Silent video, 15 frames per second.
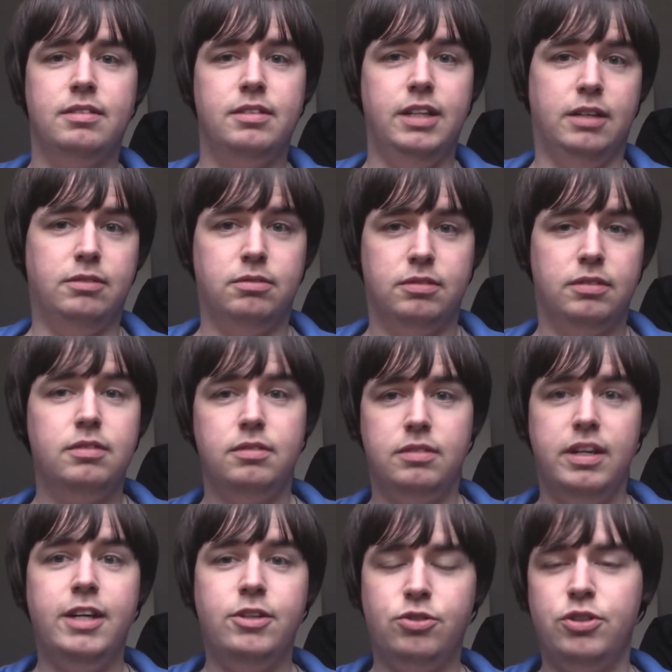you know,
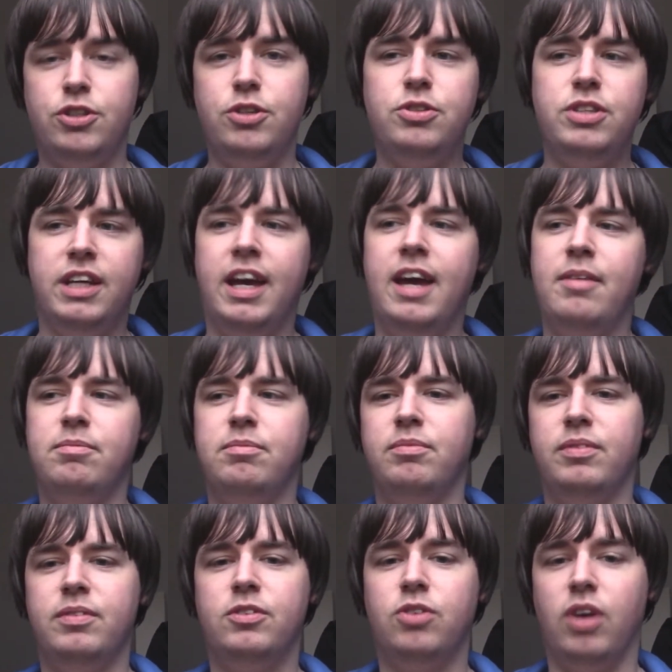introducing
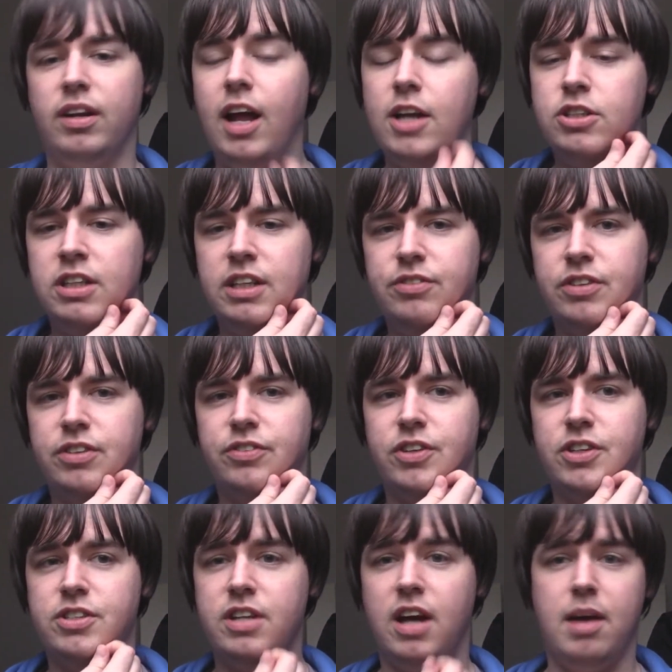him chronologically for the
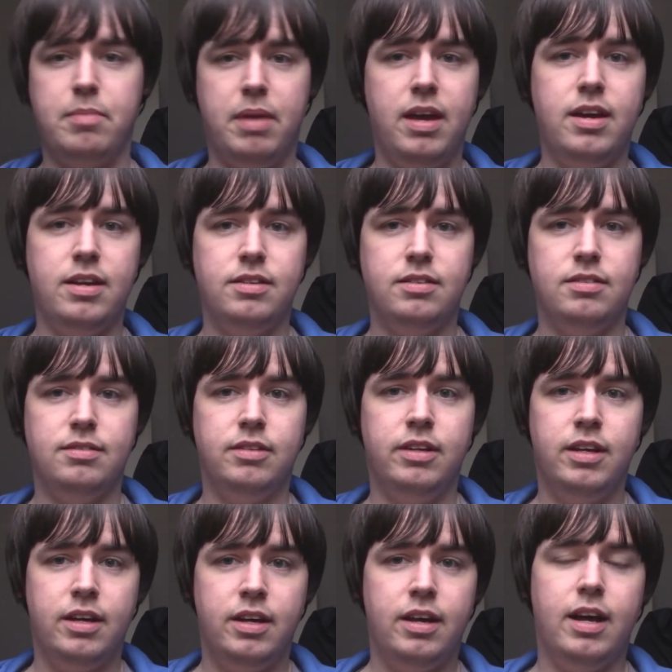first time in
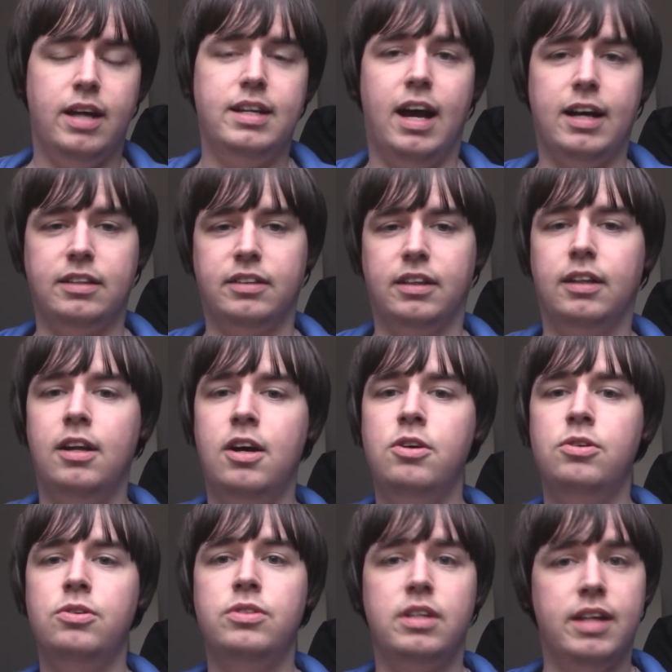Attack of the
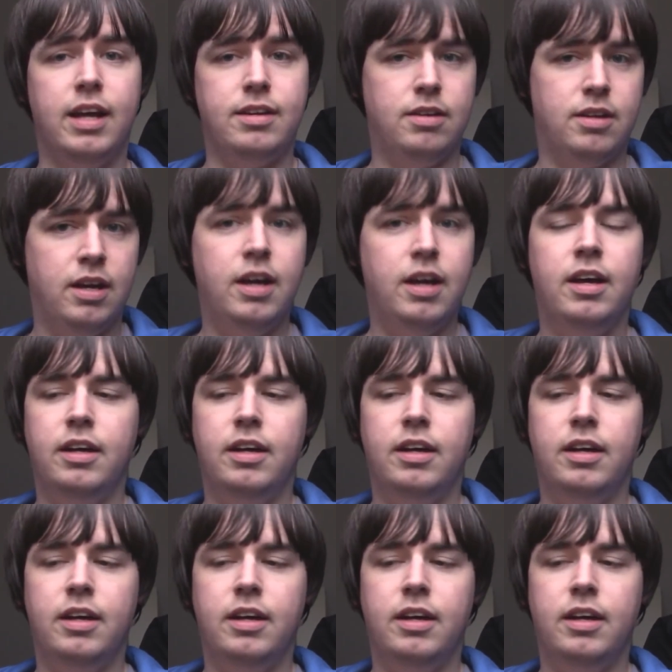Clones, and then